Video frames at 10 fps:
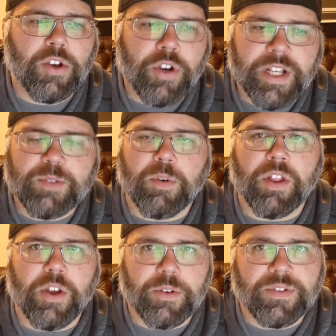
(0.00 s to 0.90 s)
Cook is one
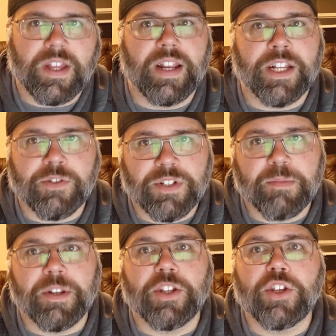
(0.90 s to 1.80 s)
of those that injuries
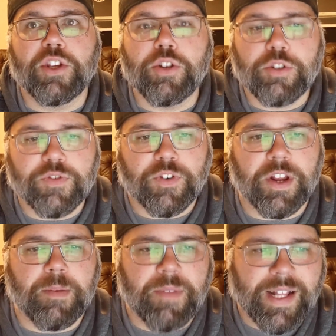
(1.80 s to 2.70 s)
have been huge for
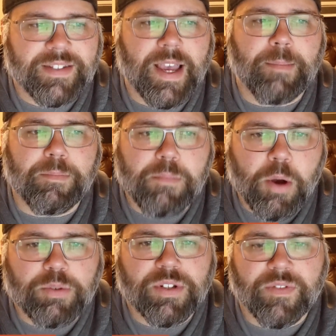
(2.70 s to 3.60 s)
him. That's at
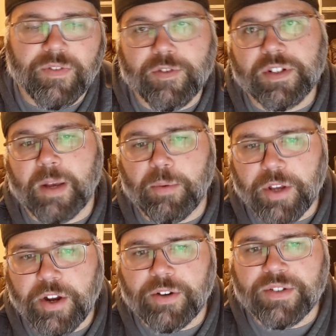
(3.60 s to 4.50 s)
most of the first couple
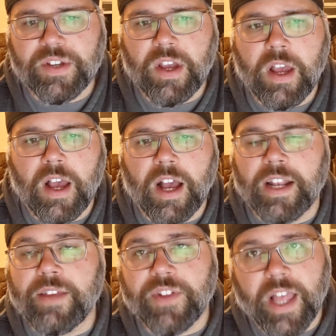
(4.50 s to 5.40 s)
of years.
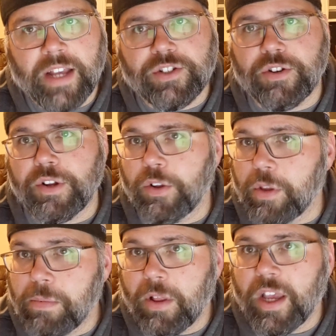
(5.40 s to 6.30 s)
And even last year, he
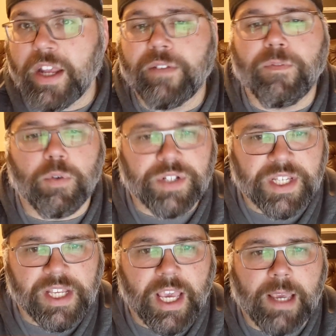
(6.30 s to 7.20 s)
only played
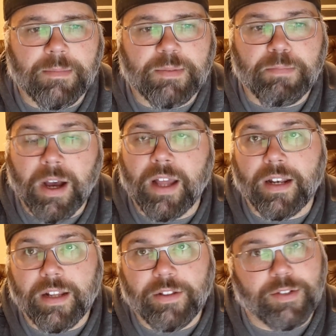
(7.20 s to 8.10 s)
fourteen games.
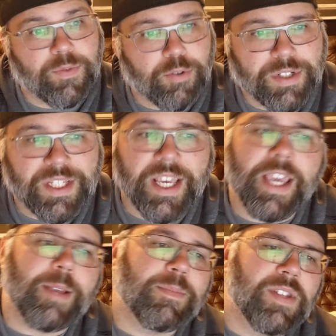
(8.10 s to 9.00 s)
But in those fourteen
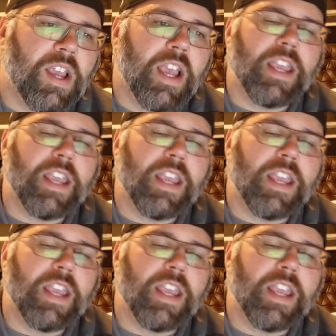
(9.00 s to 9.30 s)
games,